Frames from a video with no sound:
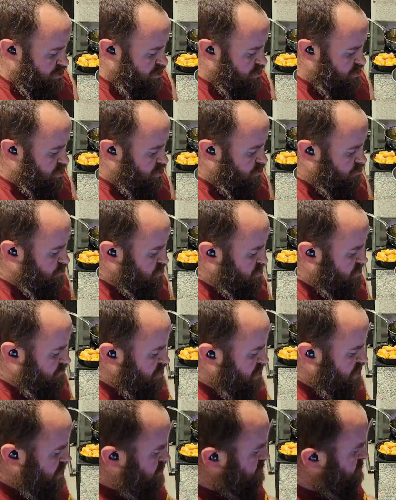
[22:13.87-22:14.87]
And so
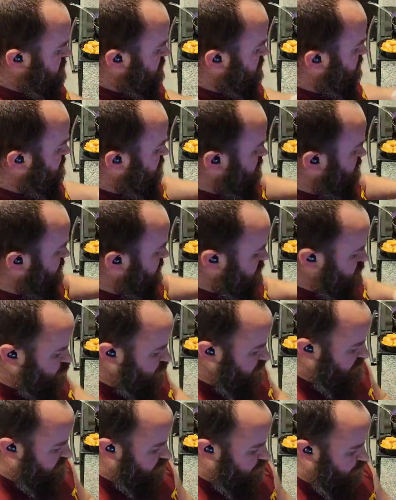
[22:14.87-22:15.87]
sometimes, like if you've had
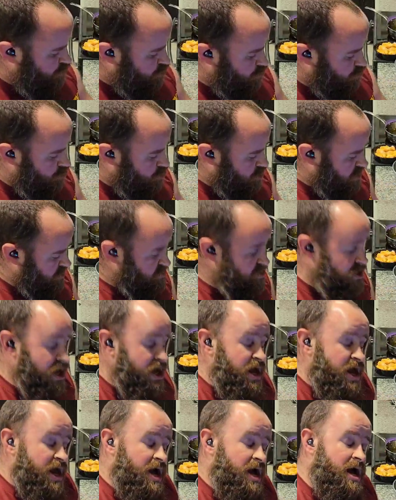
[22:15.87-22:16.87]
shrimp for po' boys,
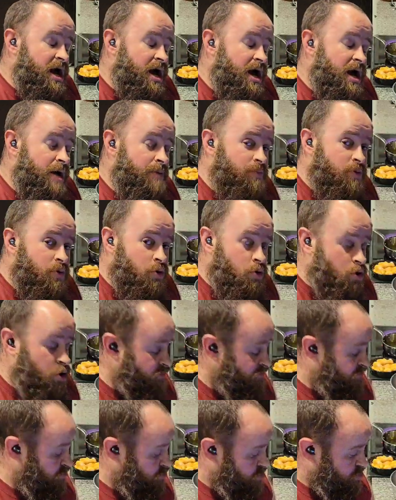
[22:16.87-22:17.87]

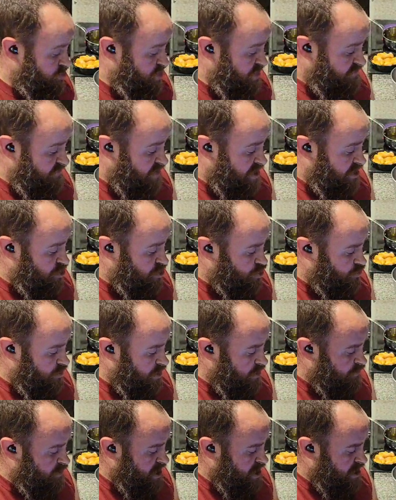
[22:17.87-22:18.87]
or if you just get fried
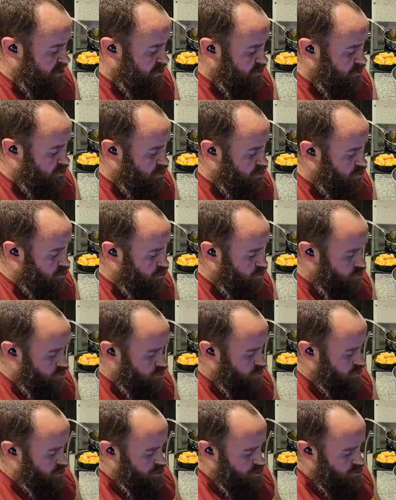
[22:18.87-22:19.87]
shrimp at your
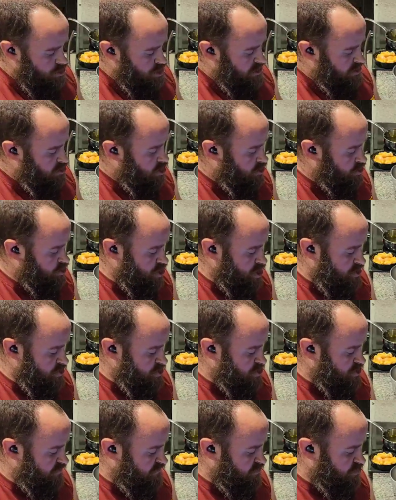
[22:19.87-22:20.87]
local, like Long John
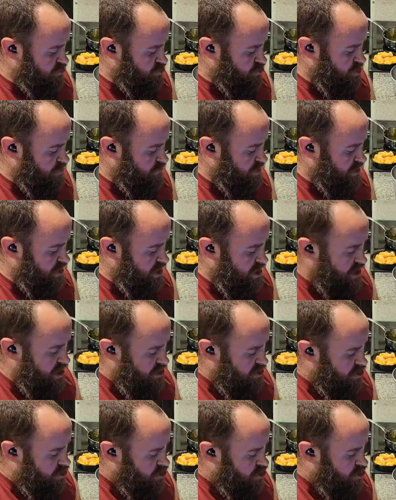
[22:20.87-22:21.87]
Silver's or something,
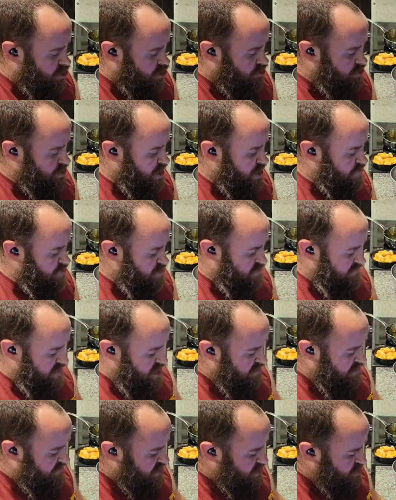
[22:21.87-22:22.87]
they're curled up. They're
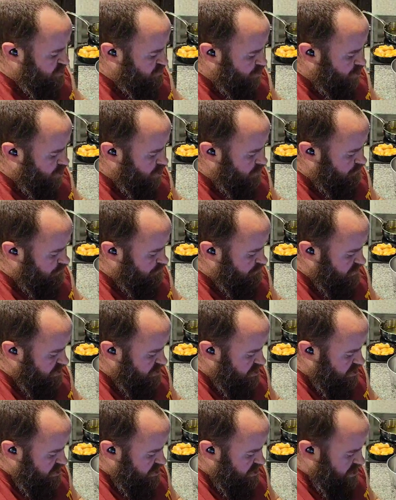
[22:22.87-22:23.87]
very, very small.
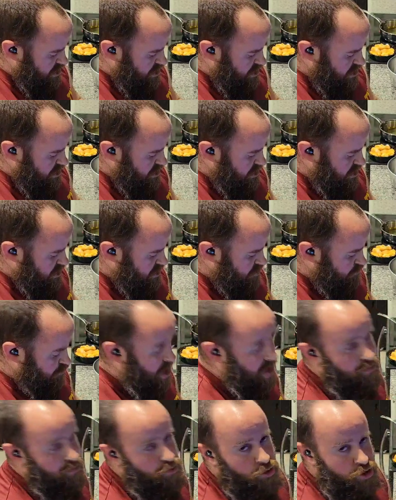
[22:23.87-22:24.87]
And
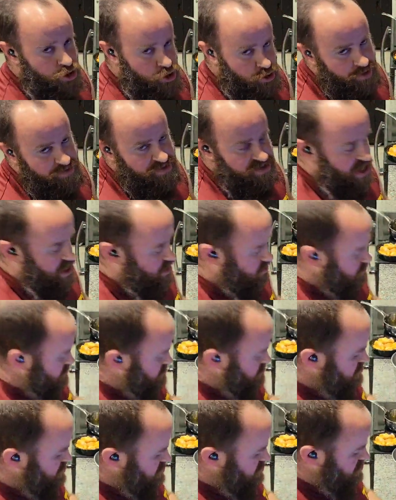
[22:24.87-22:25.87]
popcorn shrimp style.
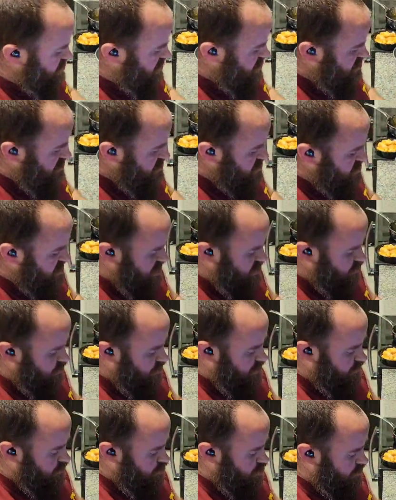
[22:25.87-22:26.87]
This is kind of
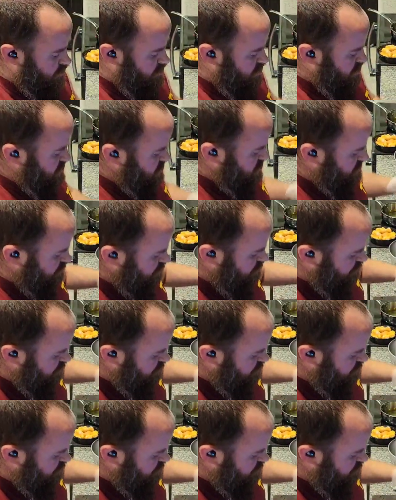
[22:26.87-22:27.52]
where I'm going with this.